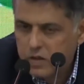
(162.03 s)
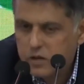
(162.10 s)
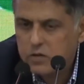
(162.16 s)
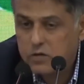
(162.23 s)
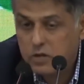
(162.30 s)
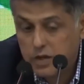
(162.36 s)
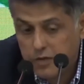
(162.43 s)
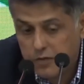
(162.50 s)

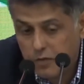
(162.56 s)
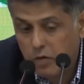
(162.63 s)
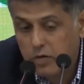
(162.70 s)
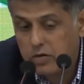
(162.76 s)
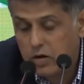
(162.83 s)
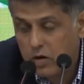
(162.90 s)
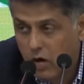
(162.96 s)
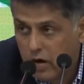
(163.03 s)
So therefore,
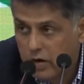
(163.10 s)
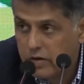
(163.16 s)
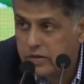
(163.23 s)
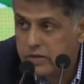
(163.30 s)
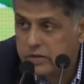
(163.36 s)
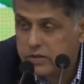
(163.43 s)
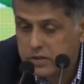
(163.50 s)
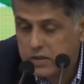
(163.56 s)
the
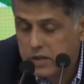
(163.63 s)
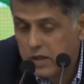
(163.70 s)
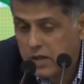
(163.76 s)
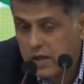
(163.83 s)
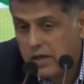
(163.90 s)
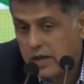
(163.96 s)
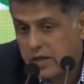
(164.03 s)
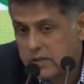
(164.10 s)
Congress
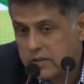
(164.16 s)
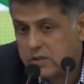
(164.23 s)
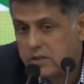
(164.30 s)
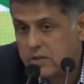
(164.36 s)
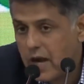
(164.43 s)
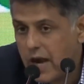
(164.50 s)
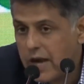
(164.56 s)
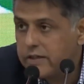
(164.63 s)
is a
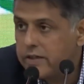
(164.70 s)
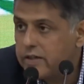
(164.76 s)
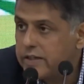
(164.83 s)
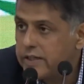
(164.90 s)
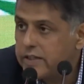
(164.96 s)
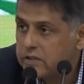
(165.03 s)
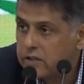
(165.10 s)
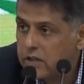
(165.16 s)
tried and
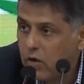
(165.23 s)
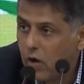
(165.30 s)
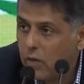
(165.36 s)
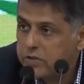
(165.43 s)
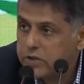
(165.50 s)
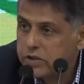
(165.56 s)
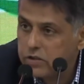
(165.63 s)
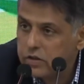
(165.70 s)
tested
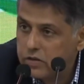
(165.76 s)
option.